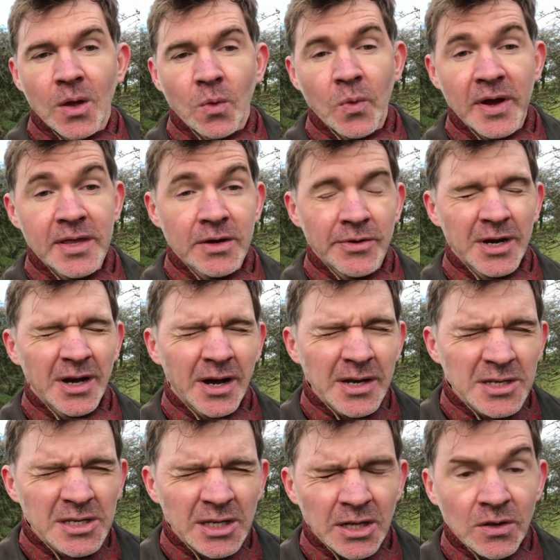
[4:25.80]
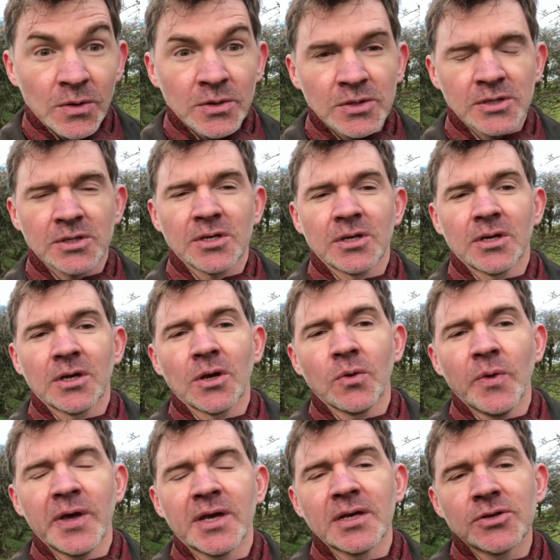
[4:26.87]
Whether in eyes closed
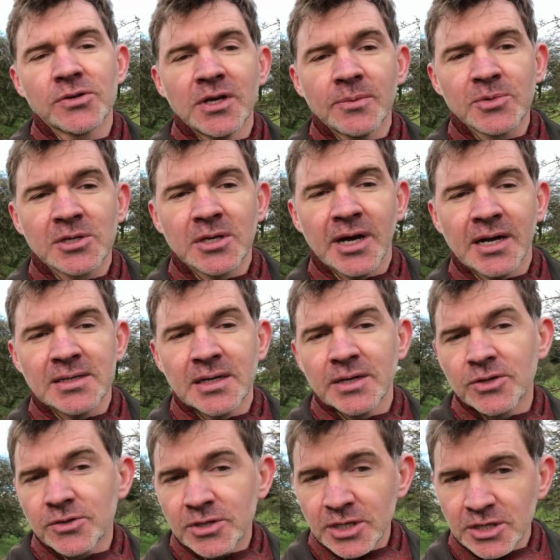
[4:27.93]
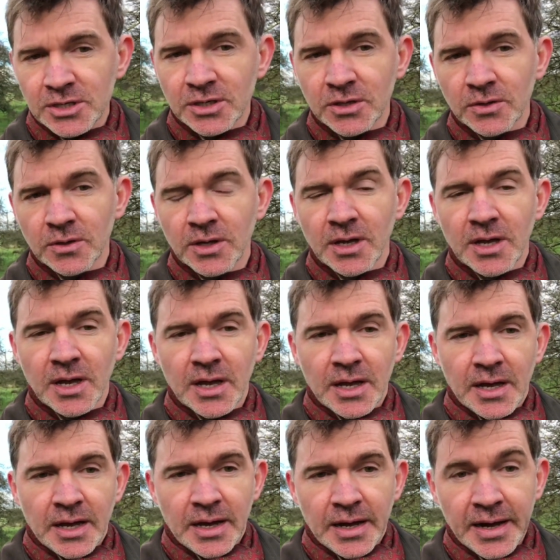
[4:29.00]
waking dreams, as in traditional
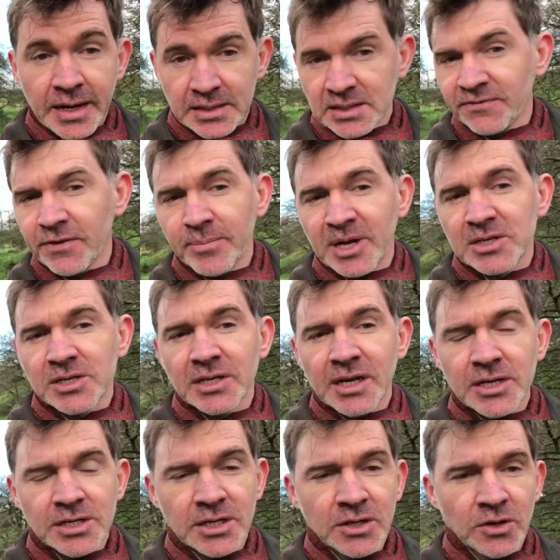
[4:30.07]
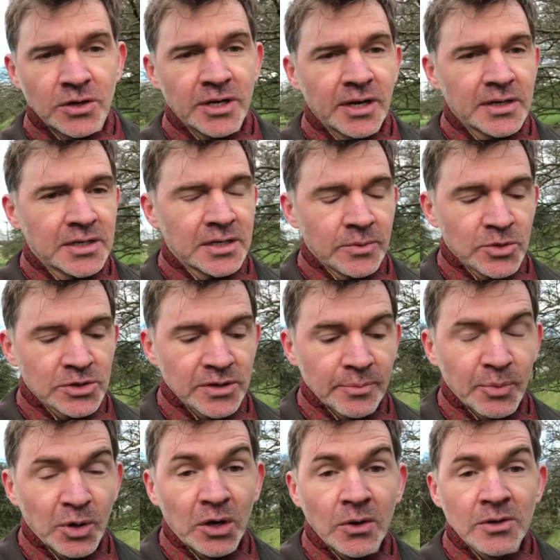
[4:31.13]
active imagination or guided imagery,
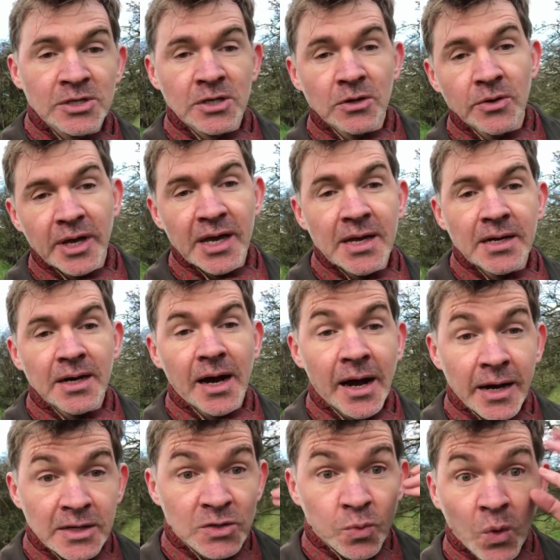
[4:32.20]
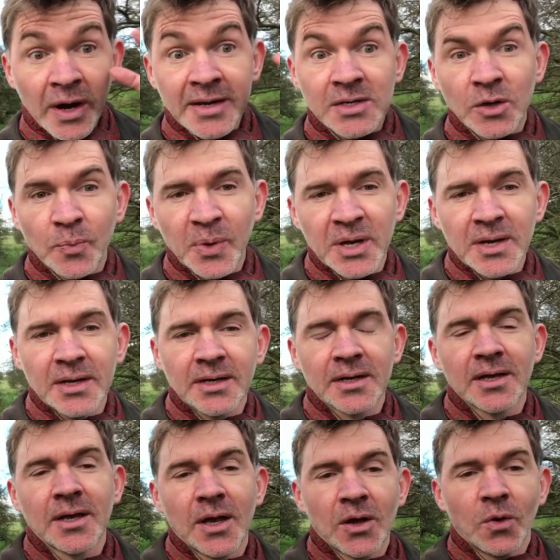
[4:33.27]
but also in eyes wide open
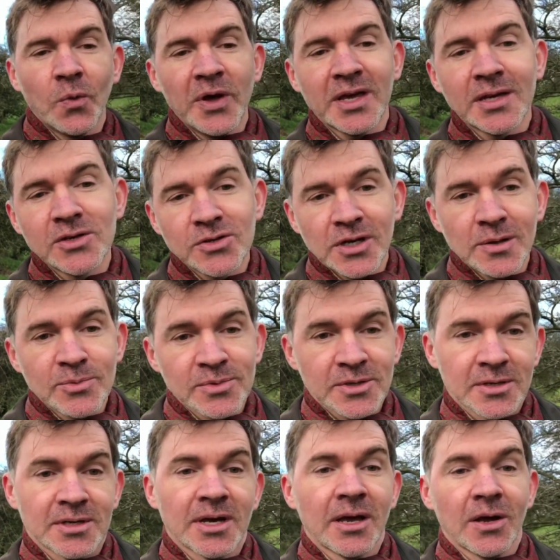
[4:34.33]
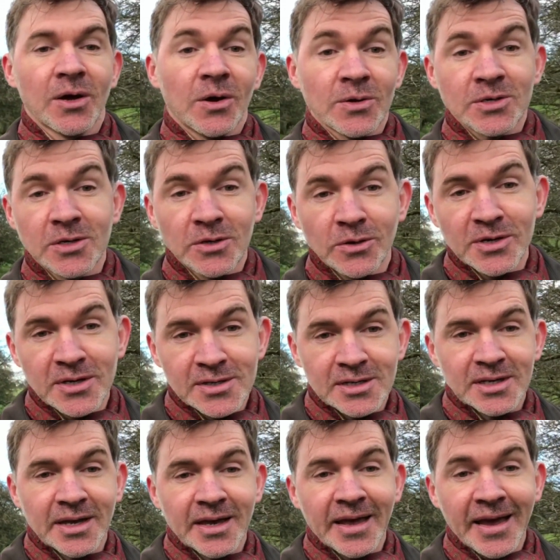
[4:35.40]
waking dreams, also known
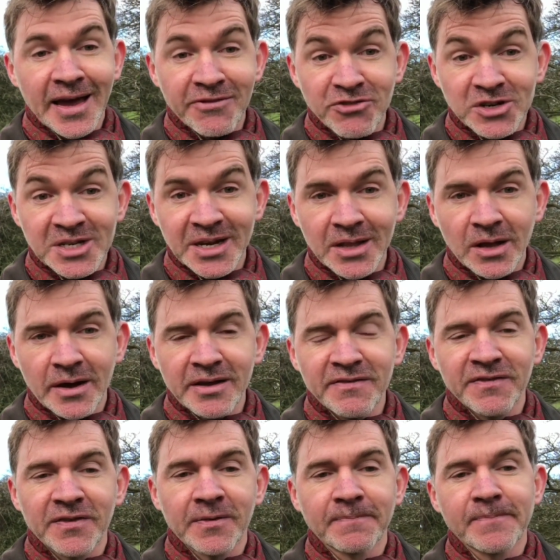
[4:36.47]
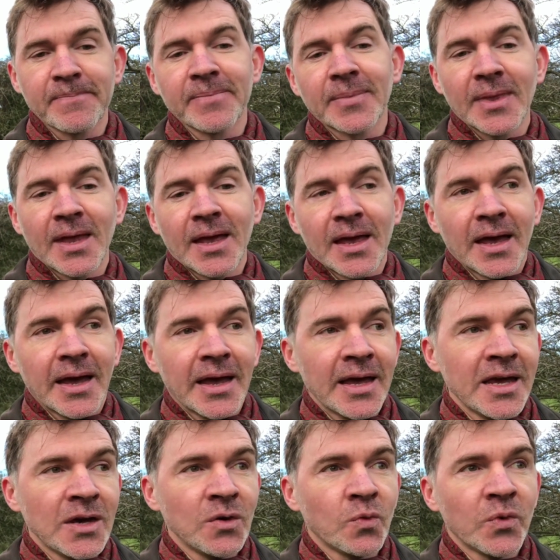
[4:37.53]
as everyday life,
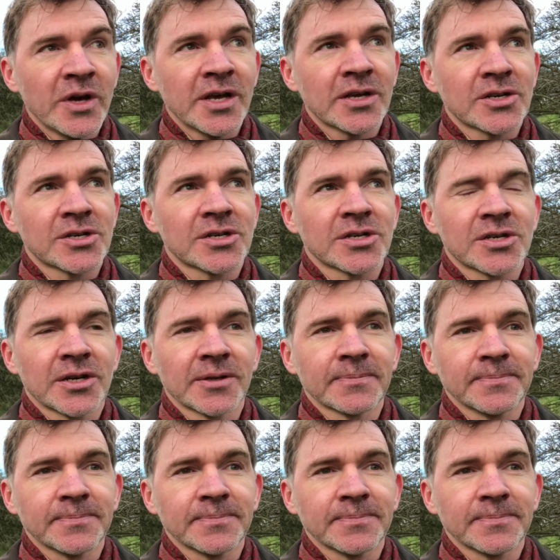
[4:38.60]
in which